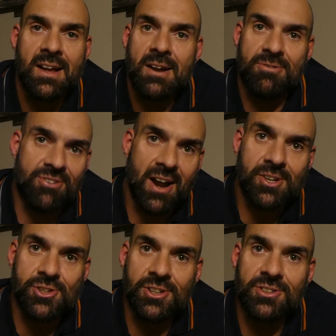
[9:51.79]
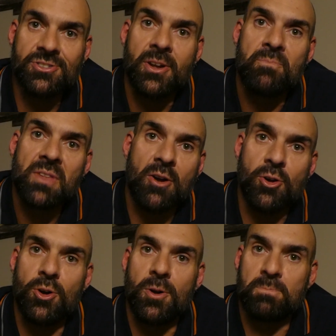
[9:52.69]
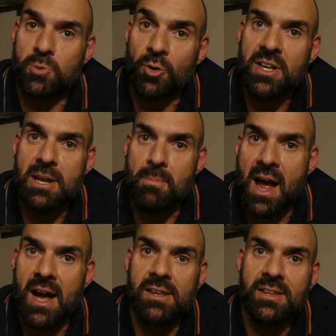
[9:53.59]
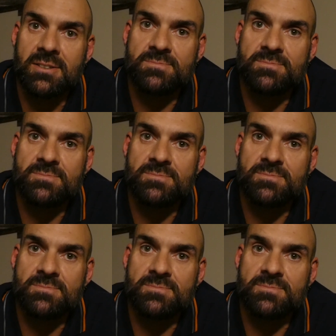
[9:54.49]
fractions are all done in your mind.